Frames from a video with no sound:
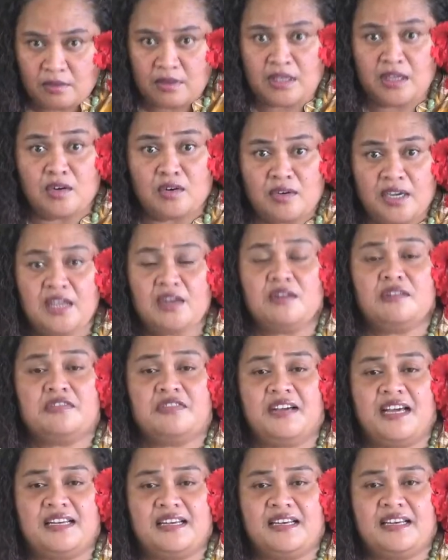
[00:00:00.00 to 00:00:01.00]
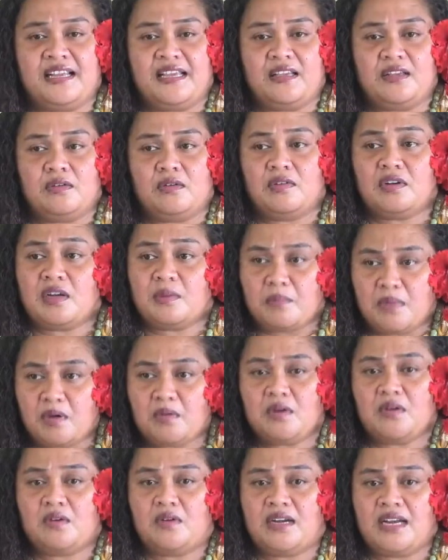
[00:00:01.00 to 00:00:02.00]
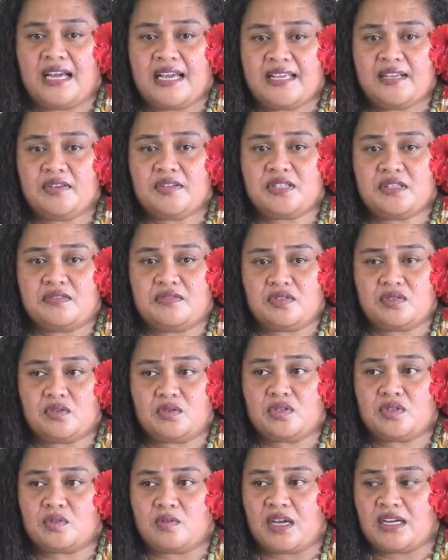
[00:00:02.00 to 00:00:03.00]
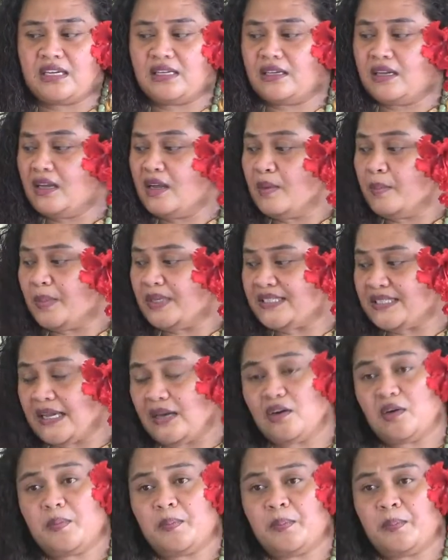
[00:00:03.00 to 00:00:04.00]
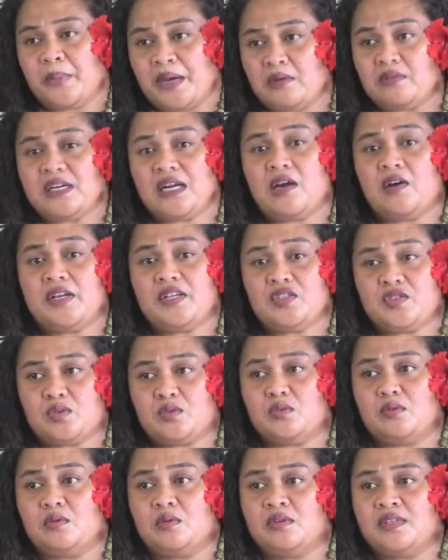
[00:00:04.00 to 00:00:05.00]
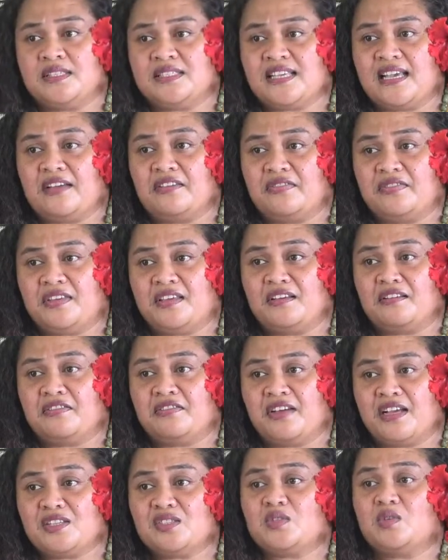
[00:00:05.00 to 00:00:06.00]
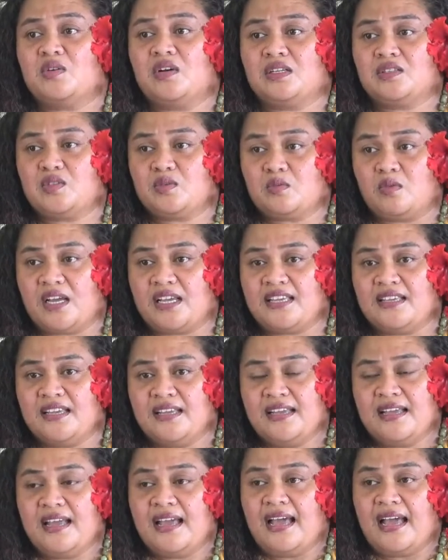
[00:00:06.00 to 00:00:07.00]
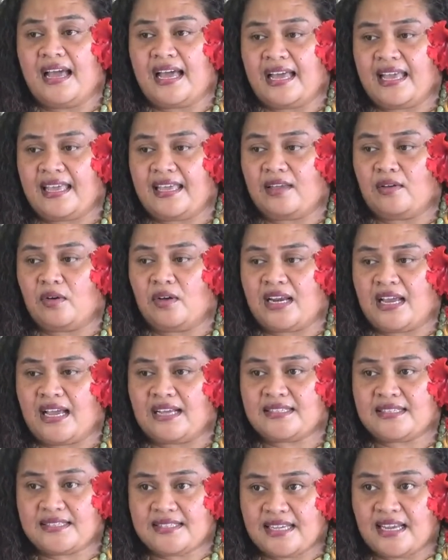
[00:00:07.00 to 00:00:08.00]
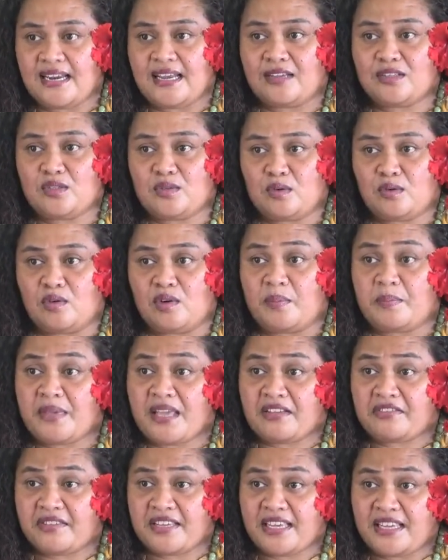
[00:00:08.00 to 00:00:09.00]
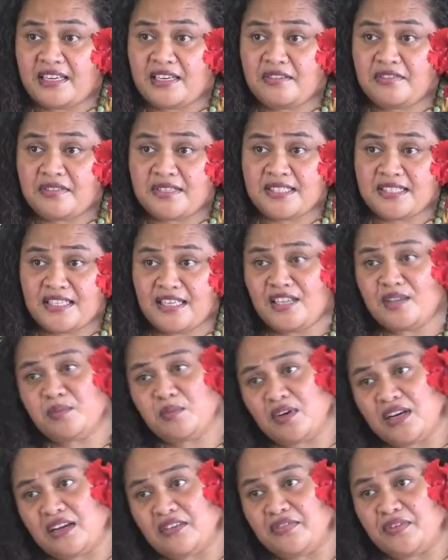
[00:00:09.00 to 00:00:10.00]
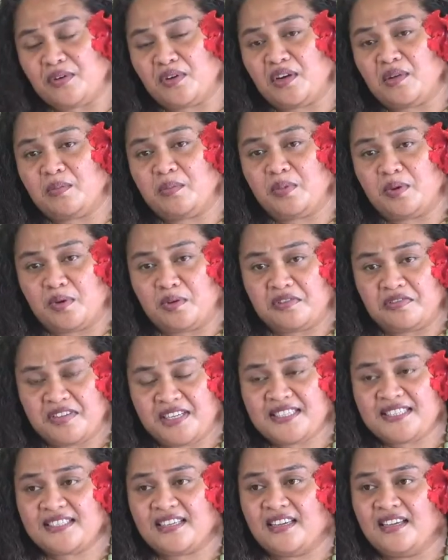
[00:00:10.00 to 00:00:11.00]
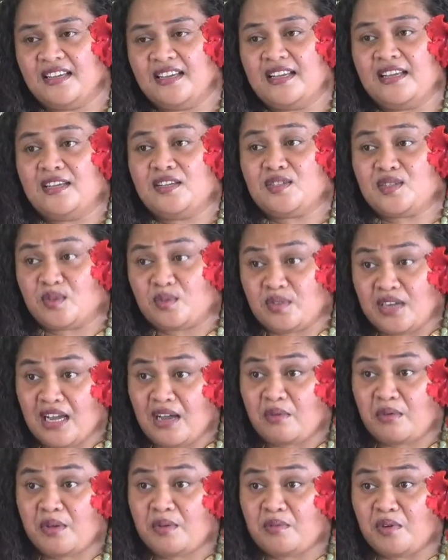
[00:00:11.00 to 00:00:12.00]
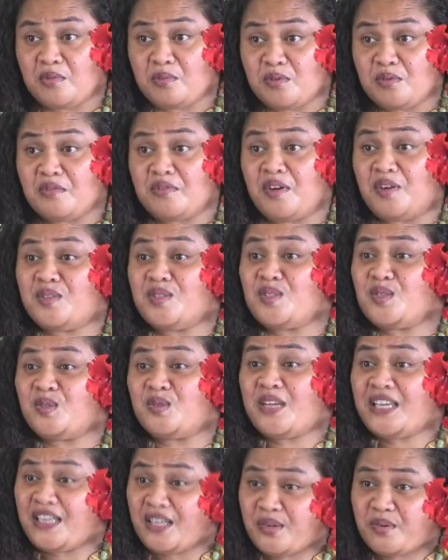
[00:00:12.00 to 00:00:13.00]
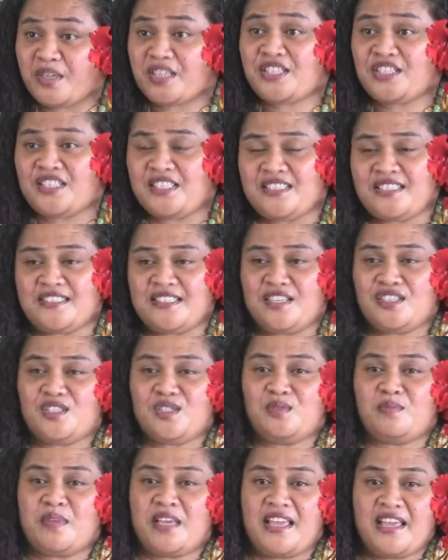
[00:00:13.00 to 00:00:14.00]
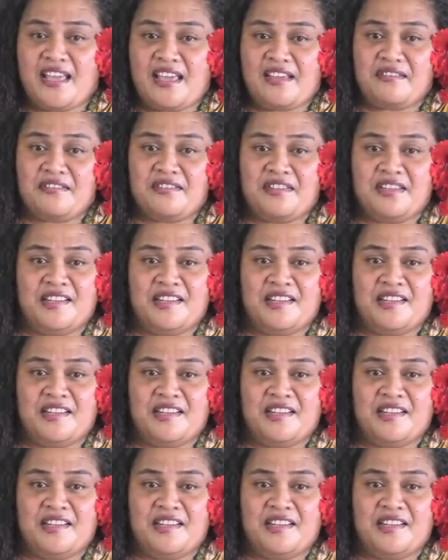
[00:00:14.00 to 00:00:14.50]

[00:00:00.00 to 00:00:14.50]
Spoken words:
ilo ilo whaalelei, o na mau alola I o se fsoswani, masalo pauna o I tu, sa fia whaasoa tuai. Ai o le atatala atu loa, pe a whai any facility mo le a fionga polo fesa. So now we will move on to any questions that you may have.